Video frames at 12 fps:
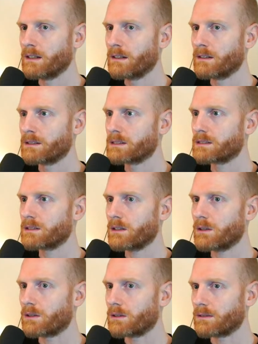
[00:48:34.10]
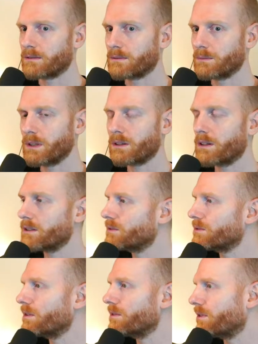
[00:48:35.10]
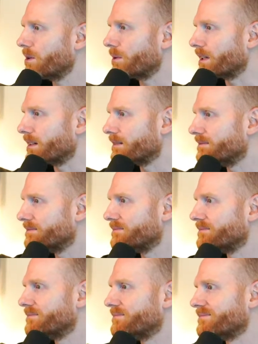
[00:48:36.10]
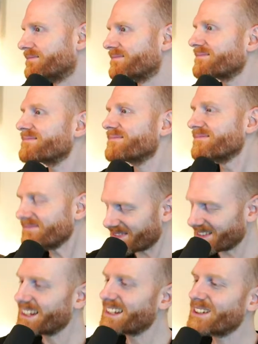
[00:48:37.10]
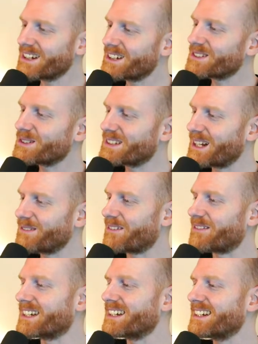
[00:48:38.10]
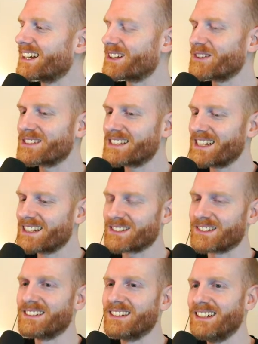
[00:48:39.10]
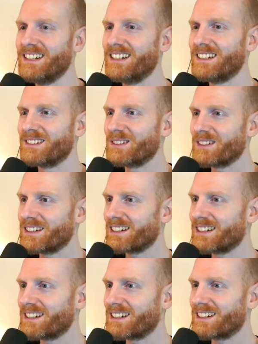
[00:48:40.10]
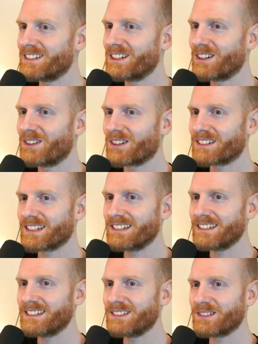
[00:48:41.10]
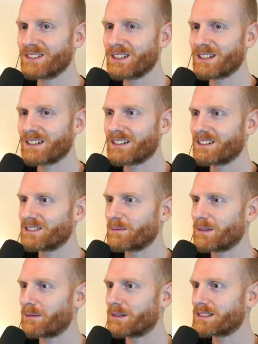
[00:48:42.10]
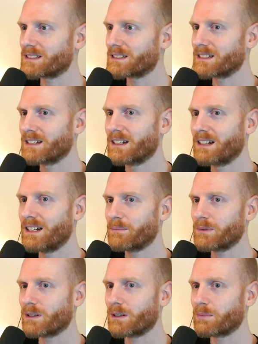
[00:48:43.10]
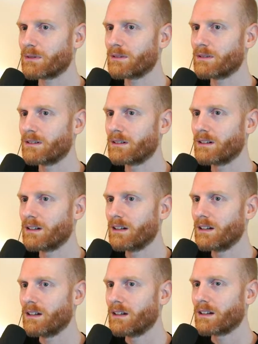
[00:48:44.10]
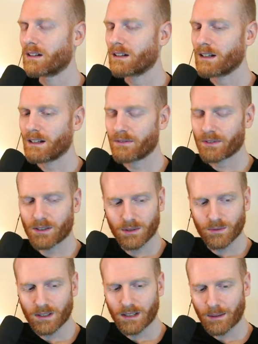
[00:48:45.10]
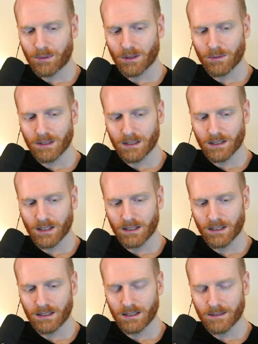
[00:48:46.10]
So, we're going to do the following. You're at Hotel Mama. Yeah, you said so. You're logged into your mama's laptop. I forgot what laptop is in Chinese.